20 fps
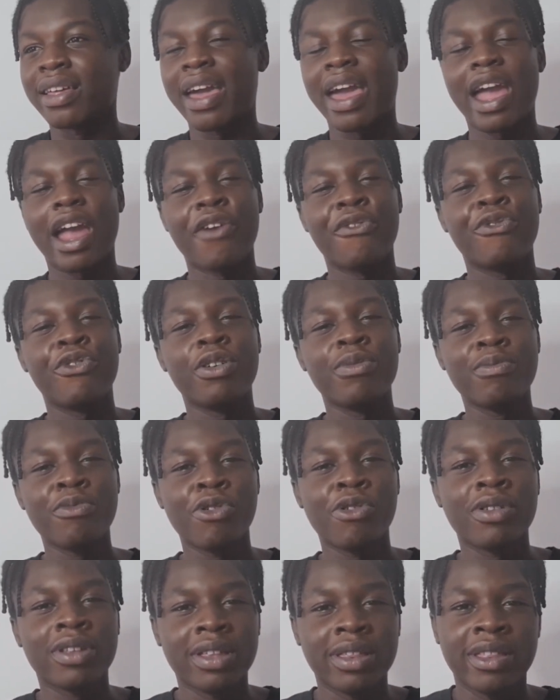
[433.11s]
Every
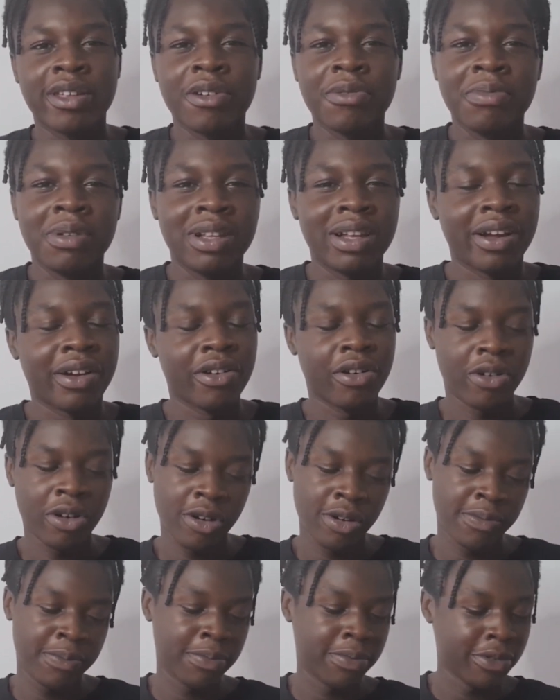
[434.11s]
morning they'll be like, oh,